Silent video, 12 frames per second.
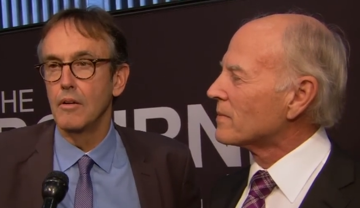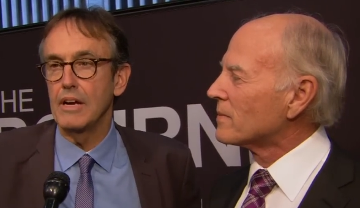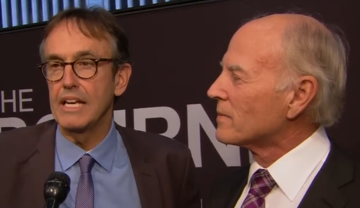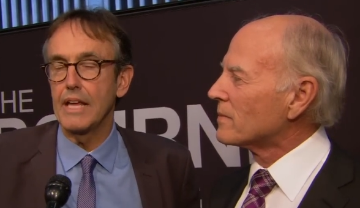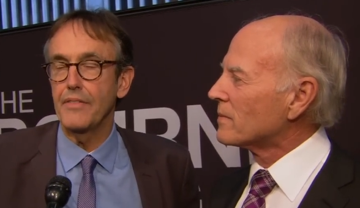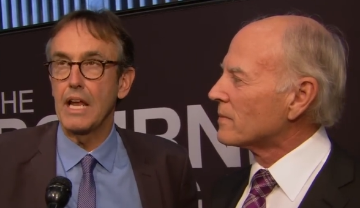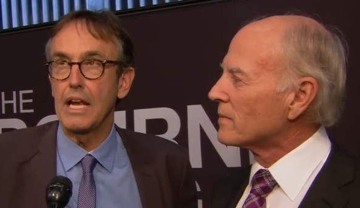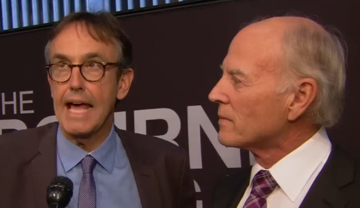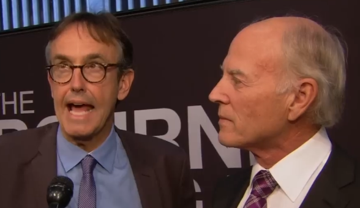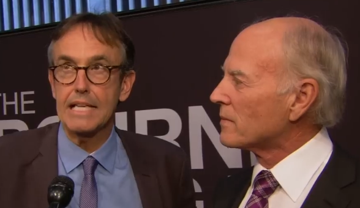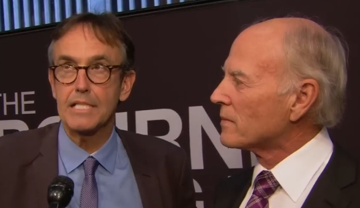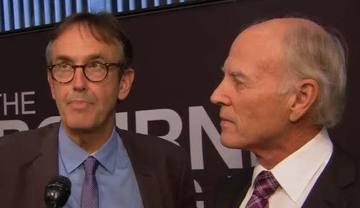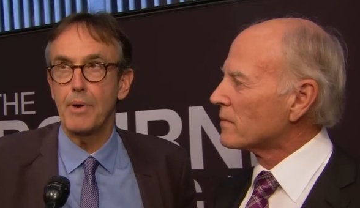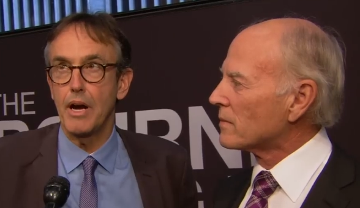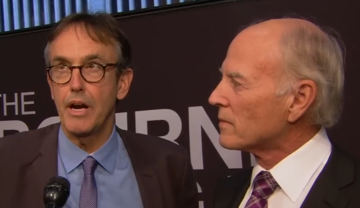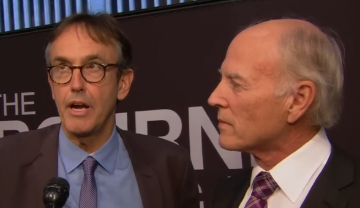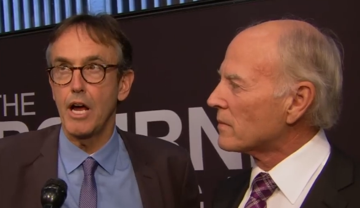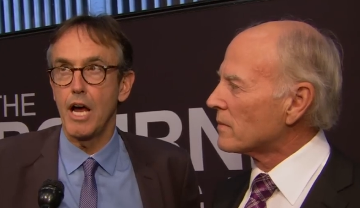Speaker 1: We did the last
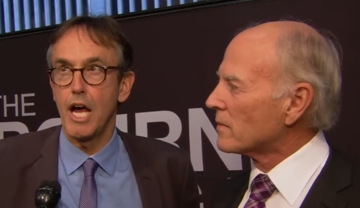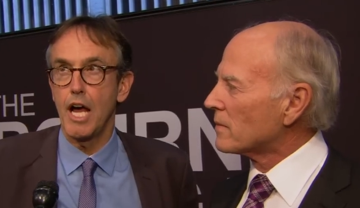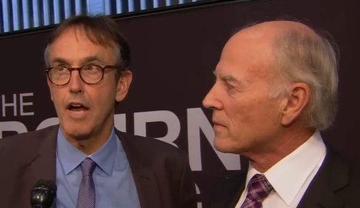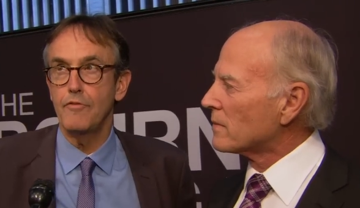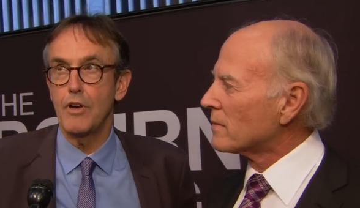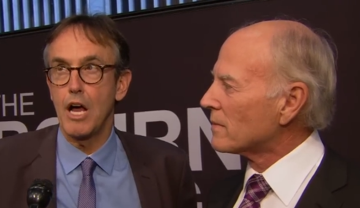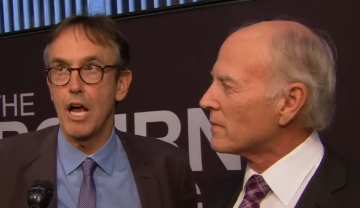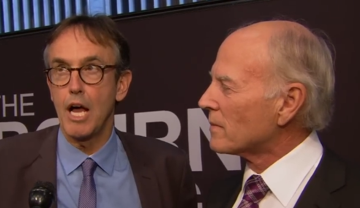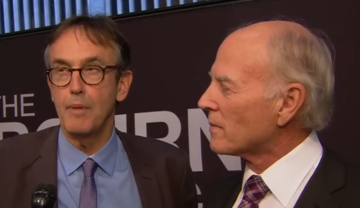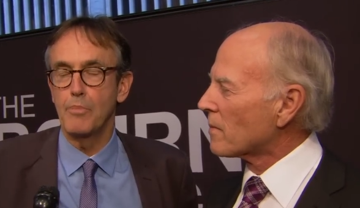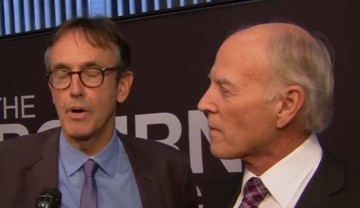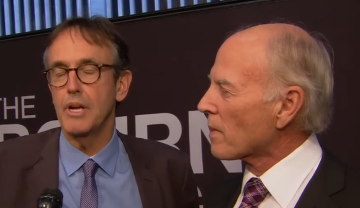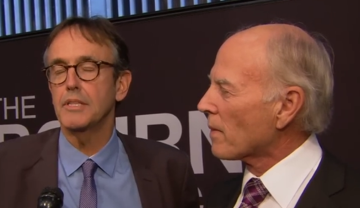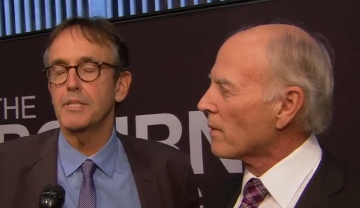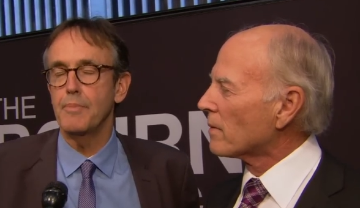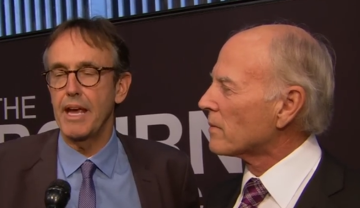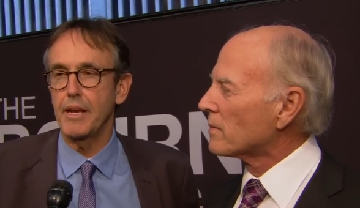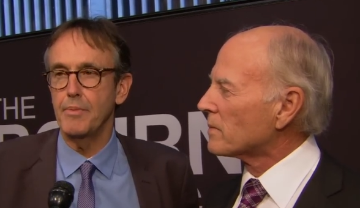part of uh, Bourne
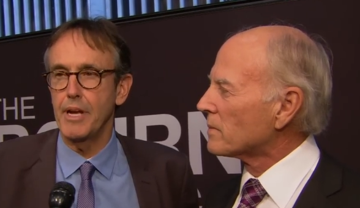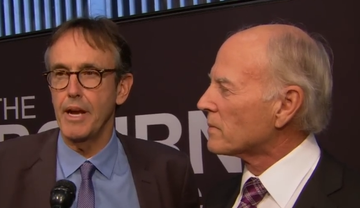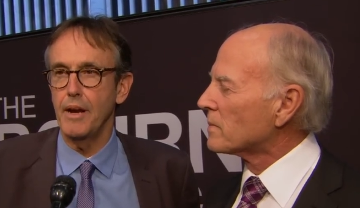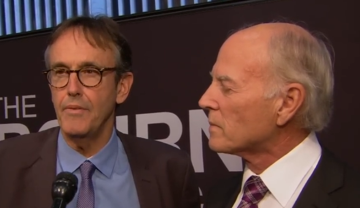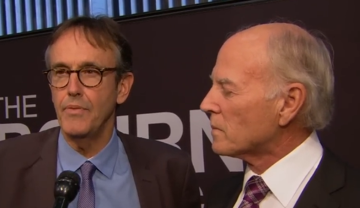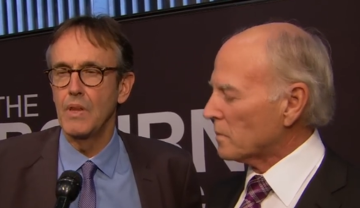Ultimatum here,